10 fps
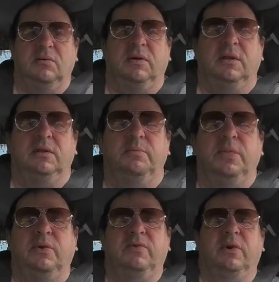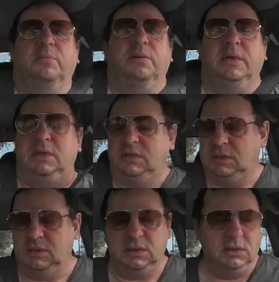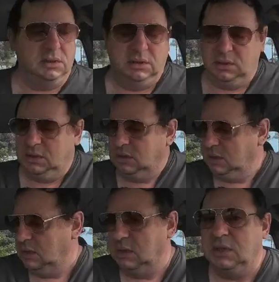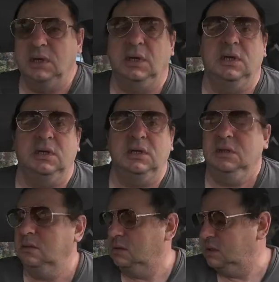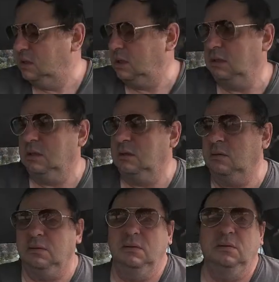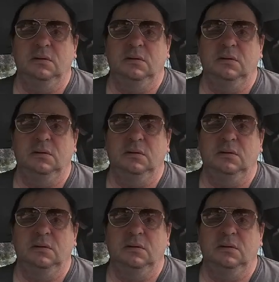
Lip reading: find the perfect place, and I need to stick that on.